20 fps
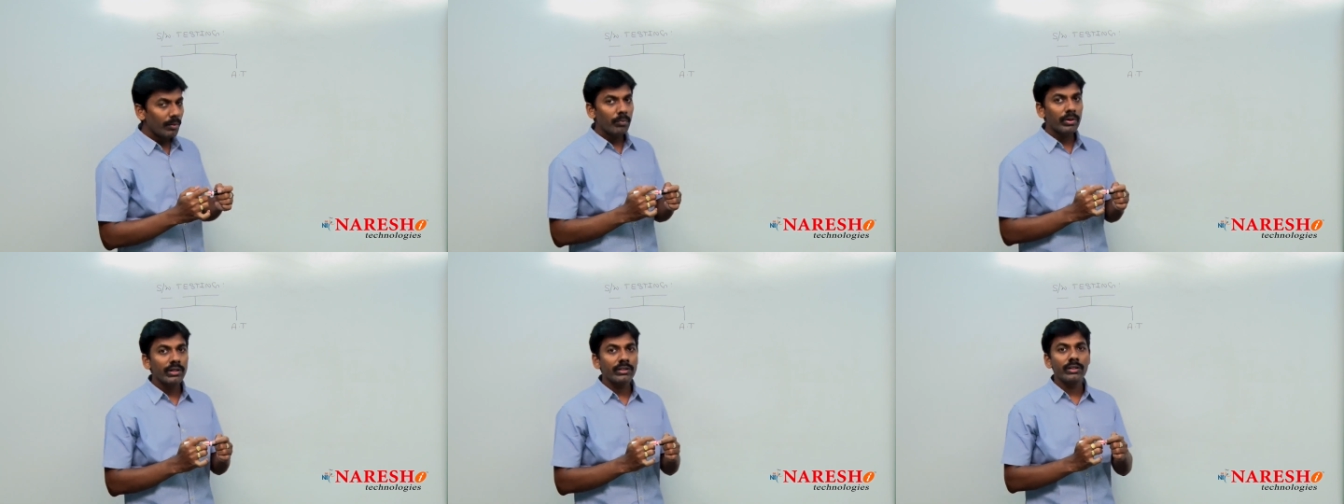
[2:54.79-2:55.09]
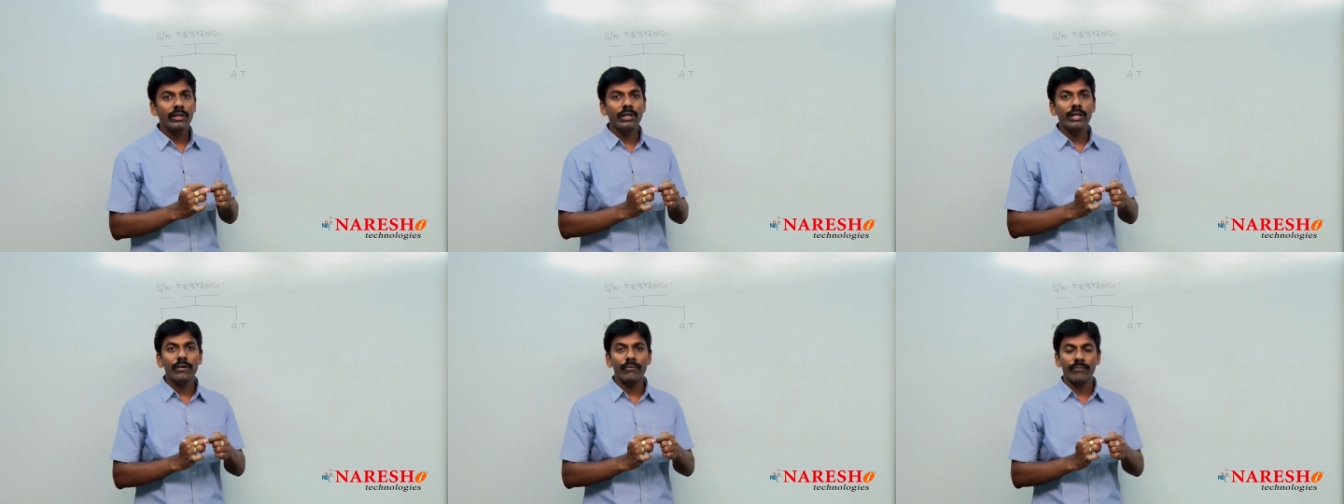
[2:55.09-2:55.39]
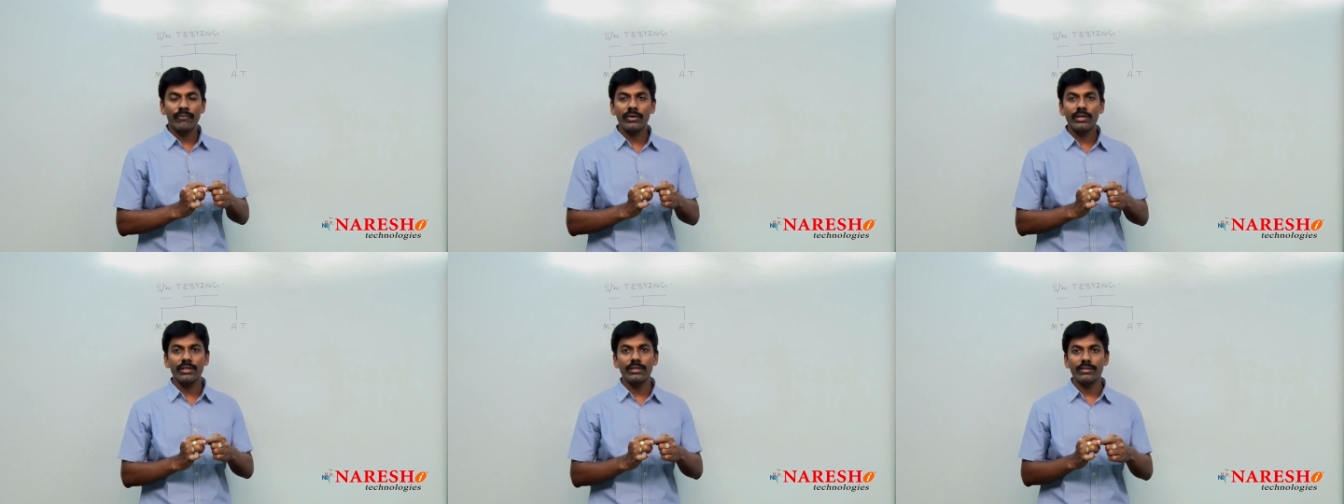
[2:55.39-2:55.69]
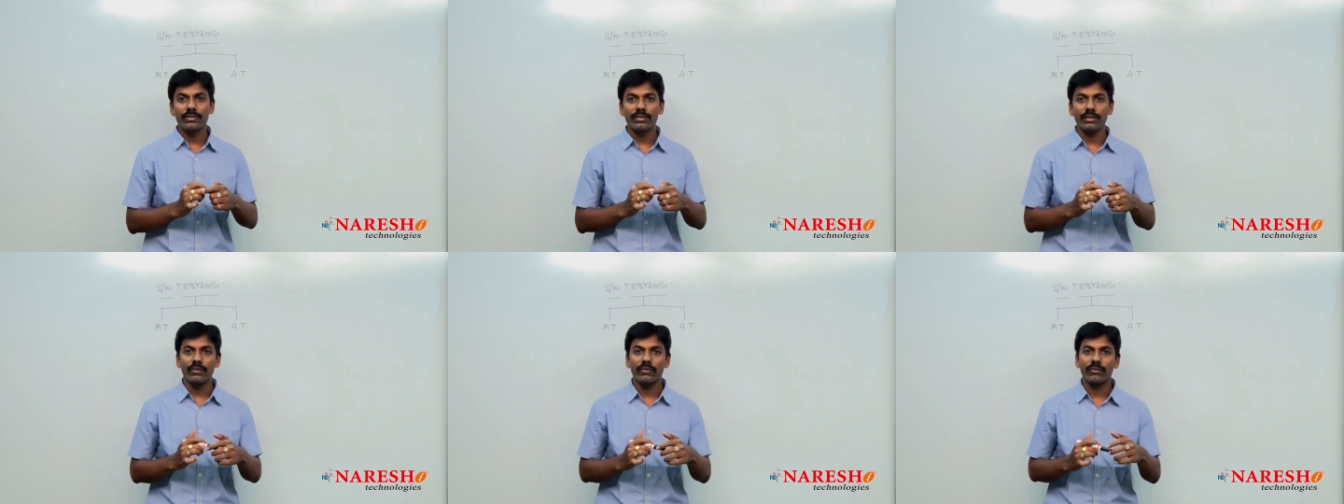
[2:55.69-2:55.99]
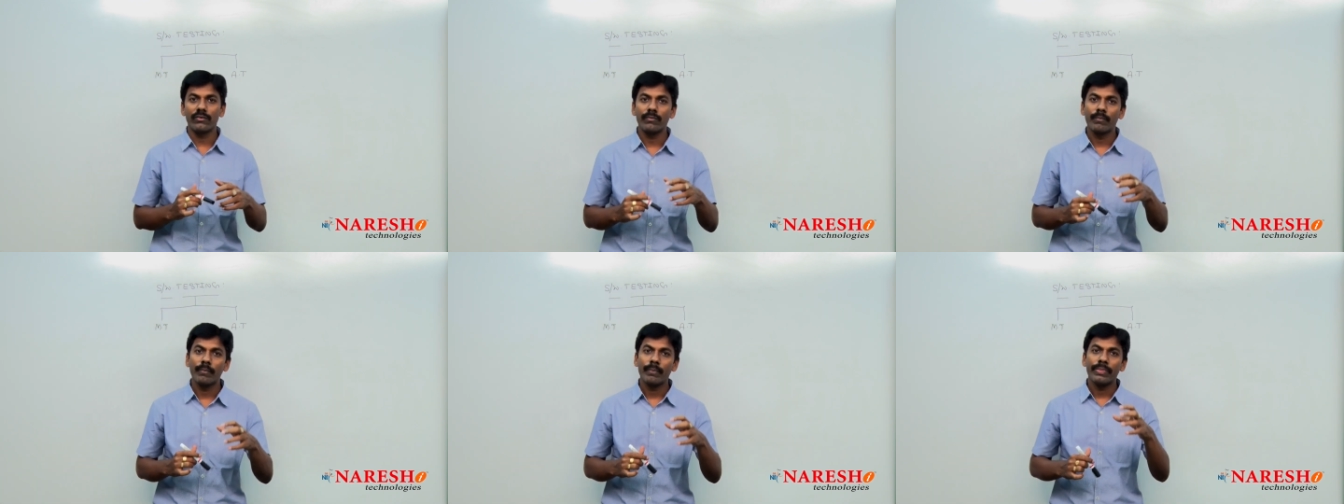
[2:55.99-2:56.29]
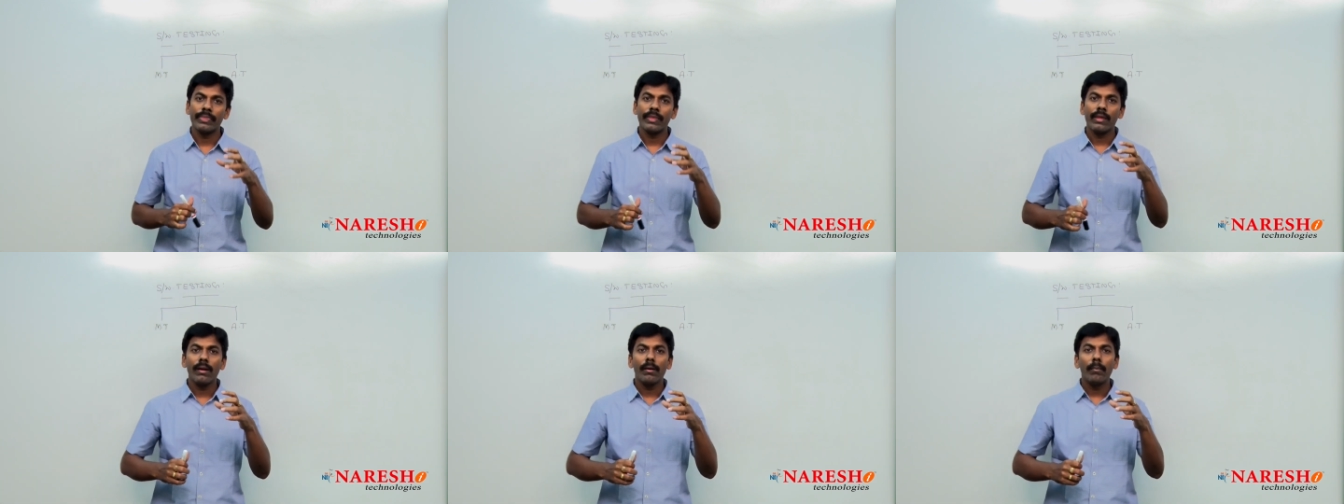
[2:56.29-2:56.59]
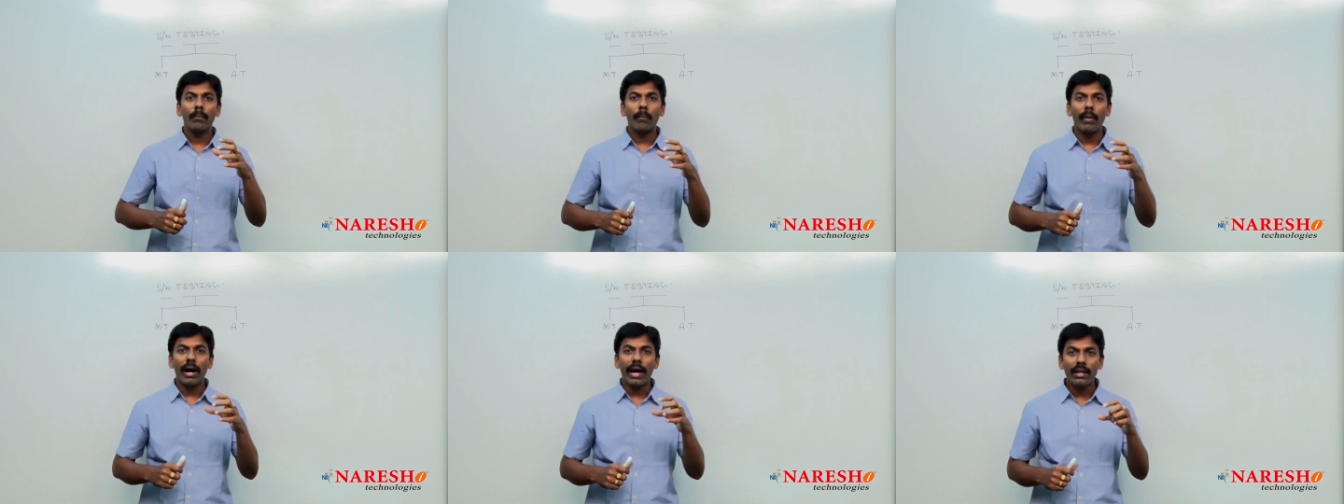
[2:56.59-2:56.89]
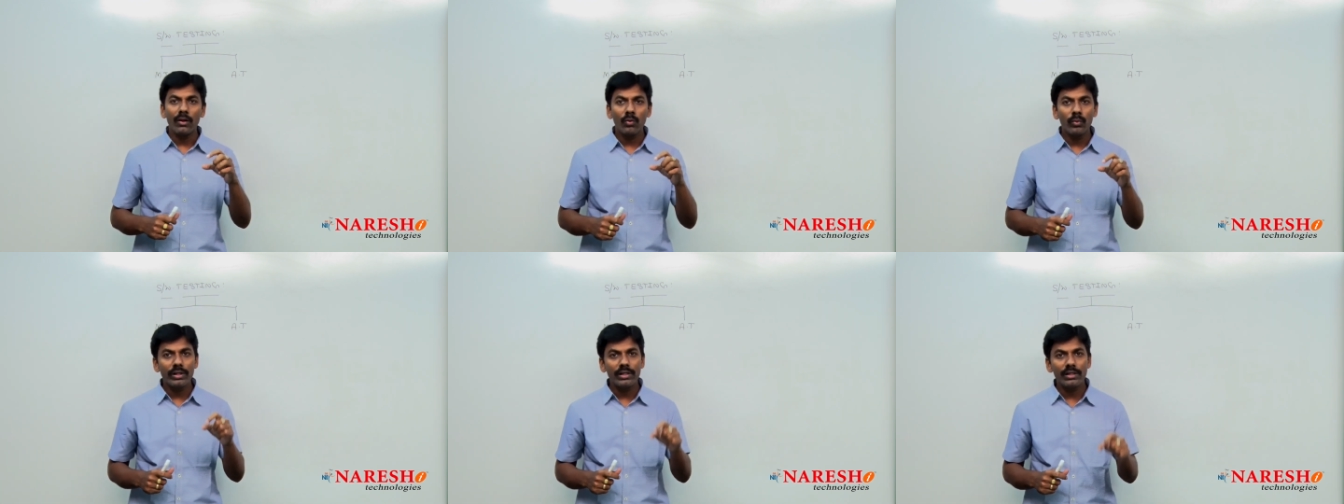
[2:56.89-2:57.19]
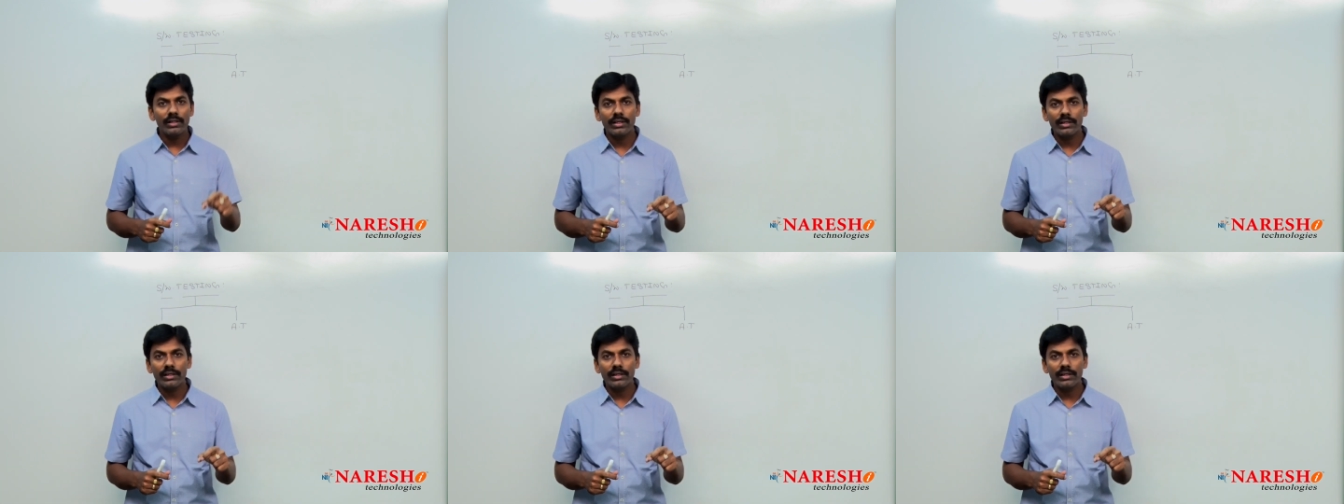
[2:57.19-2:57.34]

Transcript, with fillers: but the difference is manual